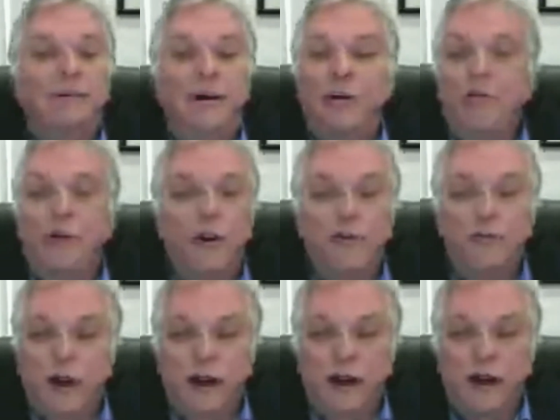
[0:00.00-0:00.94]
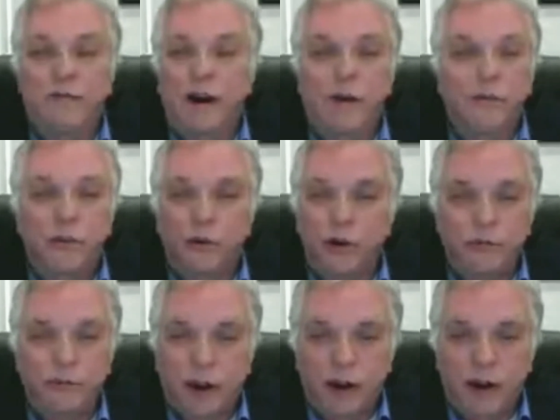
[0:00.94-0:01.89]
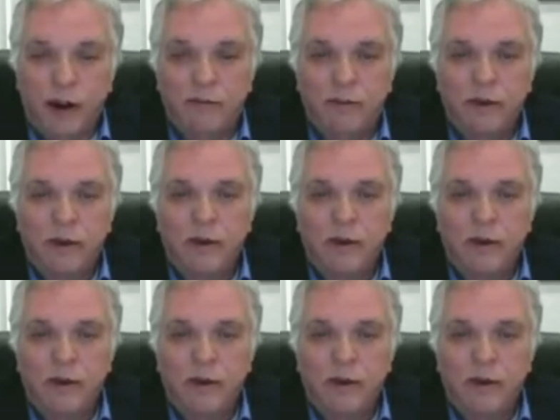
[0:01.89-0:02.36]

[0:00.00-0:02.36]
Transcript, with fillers: 35 out of 35